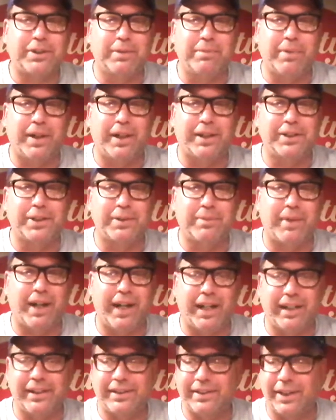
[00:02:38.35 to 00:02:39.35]
beers are
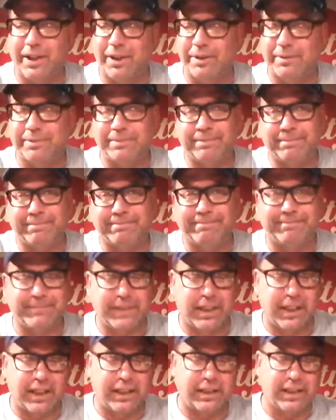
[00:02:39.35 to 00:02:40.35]
made. So
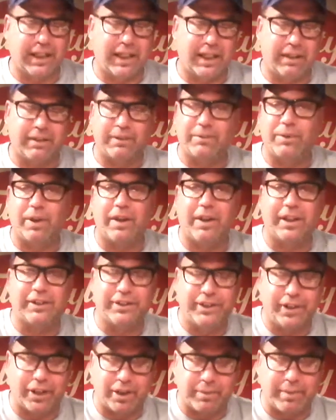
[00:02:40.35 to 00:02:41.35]
I don't know whether
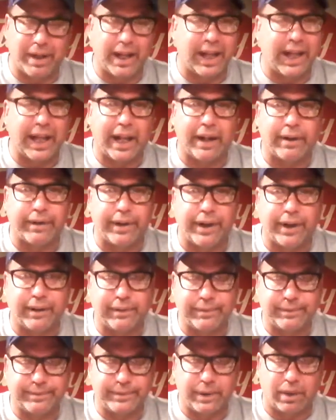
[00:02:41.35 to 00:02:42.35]
that's good or bad. I don't
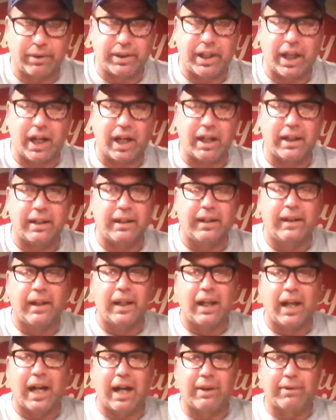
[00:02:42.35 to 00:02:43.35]
know. Don't care.
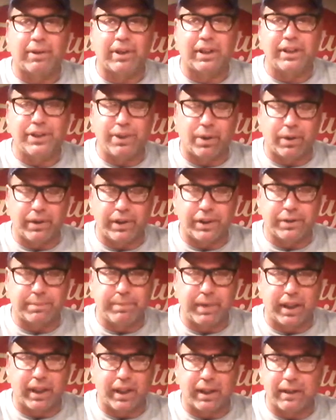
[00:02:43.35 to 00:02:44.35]
I really enjoy this
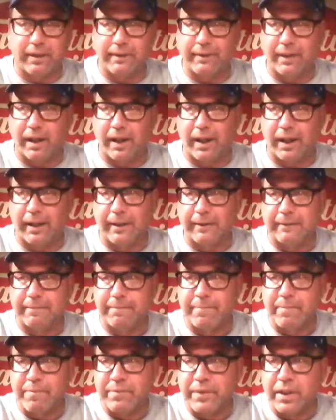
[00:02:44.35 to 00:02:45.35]
beer. Let
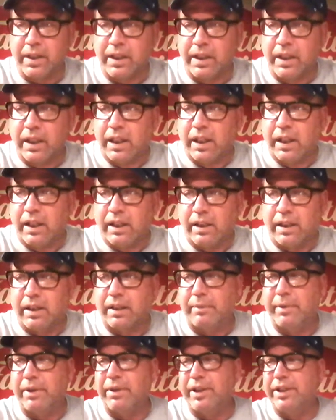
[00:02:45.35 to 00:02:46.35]

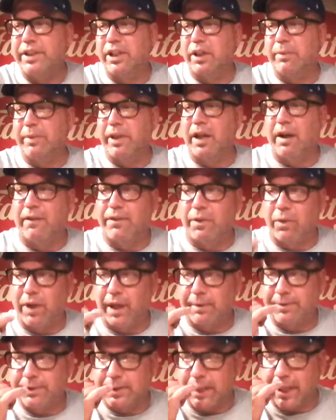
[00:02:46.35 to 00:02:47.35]
me read you a little bit off the
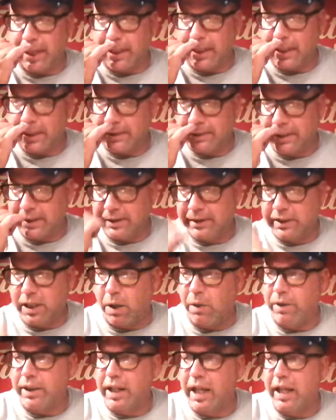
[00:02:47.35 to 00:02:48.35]
website here. It says
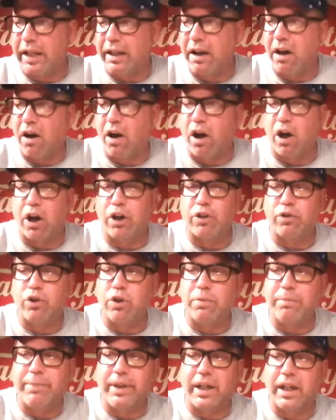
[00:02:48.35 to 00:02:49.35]
Coney Island Hard
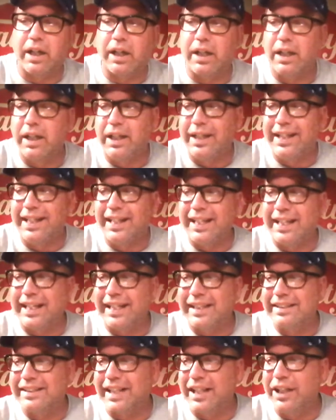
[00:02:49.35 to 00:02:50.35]
Root Beer
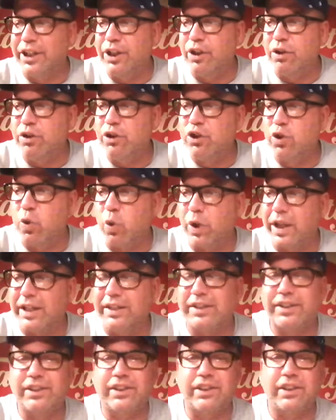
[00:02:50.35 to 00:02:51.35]
is a new
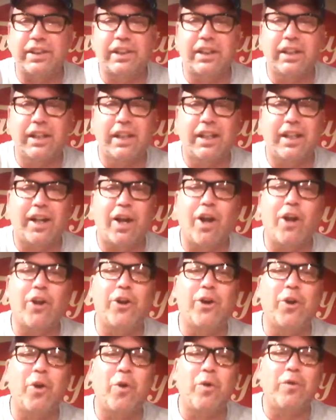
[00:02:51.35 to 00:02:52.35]
twist
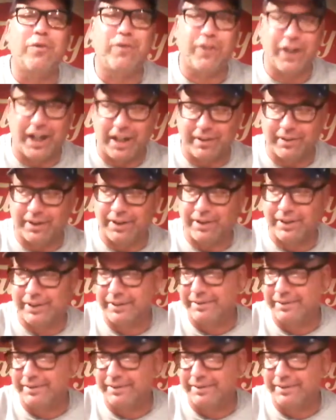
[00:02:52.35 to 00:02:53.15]
on an old flavor,